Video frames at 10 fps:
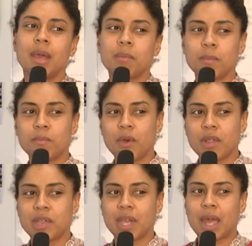but I'm
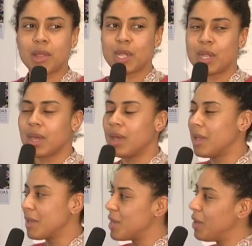branching out to look
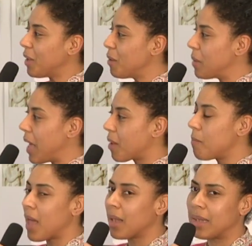at black
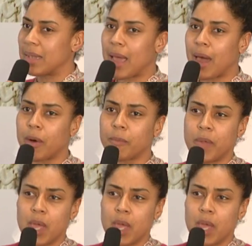men now.